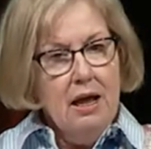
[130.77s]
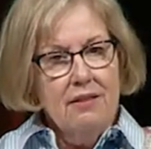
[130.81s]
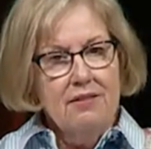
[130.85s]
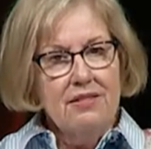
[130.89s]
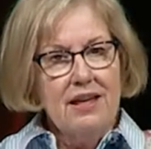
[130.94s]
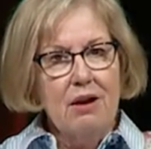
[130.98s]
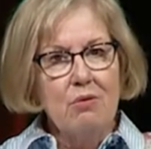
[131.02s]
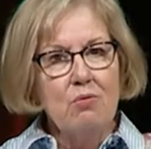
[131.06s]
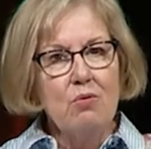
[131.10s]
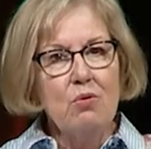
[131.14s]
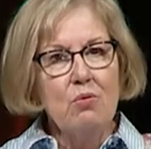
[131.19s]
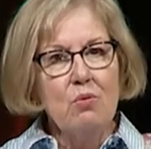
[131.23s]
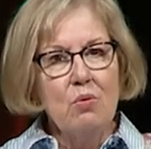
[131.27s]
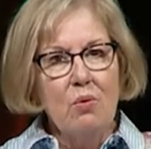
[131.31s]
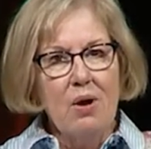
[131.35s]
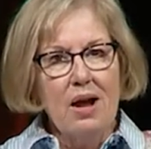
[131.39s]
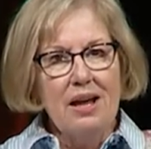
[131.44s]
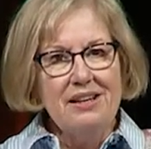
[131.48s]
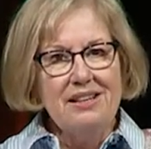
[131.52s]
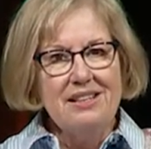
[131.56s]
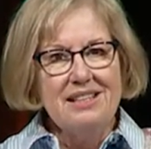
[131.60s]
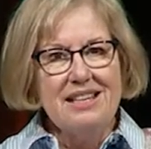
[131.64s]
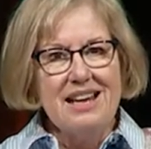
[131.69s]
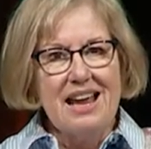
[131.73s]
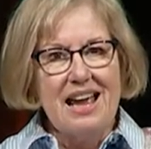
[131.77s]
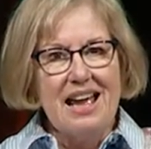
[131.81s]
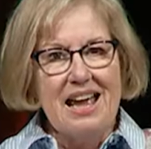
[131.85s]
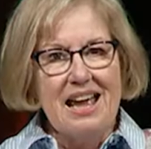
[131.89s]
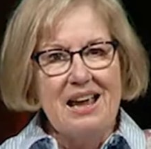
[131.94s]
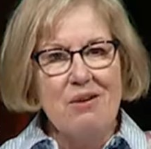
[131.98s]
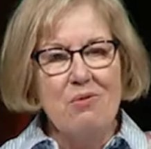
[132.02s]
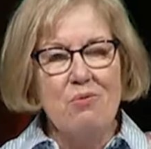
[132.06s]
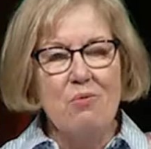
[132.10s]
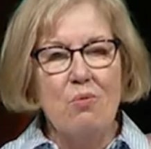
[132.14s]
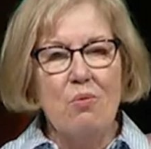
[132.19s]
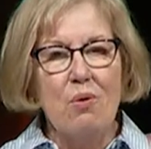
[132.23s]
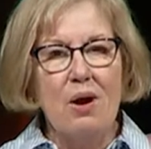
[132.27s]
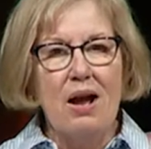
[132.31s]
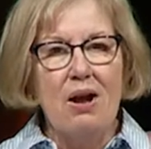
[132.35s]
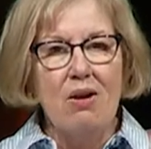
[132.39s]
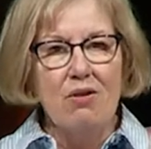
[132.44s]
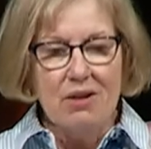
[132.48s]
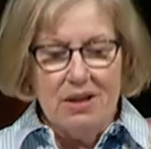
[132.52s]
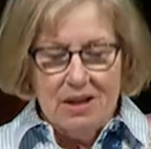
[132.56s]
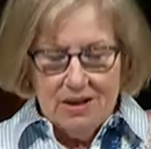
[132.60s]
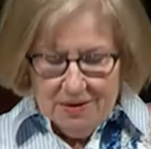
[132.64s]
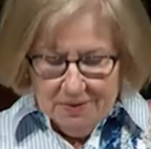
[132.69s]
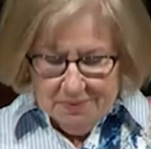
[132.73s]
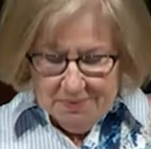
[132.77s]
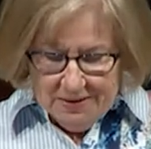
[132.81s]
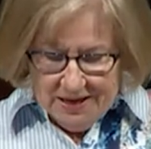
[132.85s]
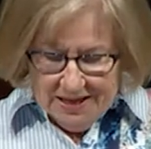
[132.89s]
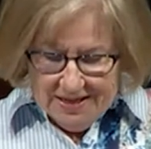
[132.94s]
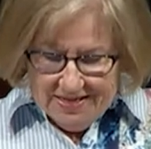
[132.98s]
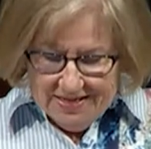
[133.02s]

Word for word: that will one day welcome